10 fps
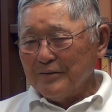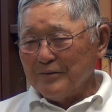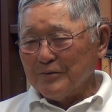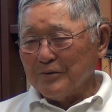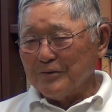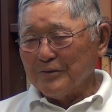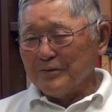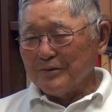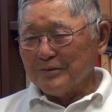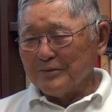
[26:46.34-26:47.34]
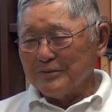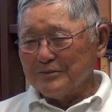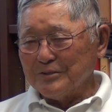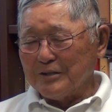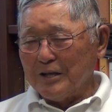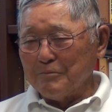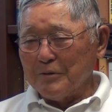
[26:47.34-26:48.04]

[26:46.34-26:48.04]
and she came